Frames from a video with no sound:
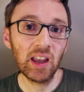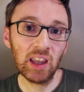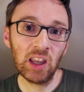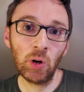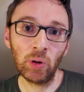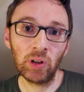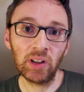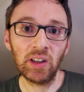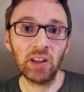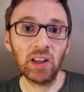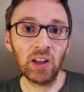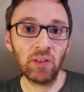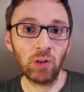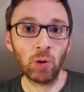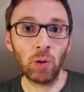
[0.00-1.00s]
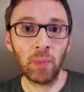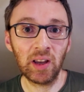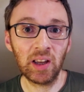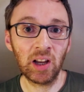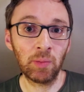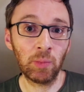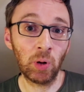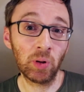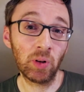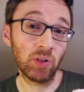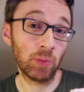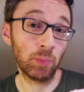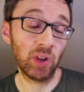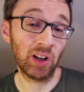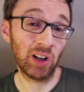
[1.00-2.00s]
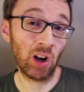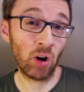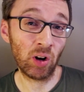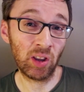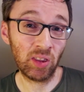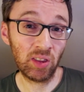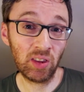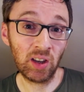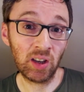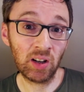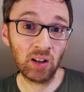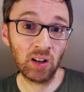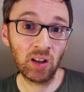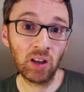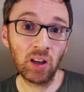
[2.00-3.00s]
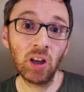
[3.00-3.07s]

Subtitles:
Equally, if you are making a mould of something long and thin,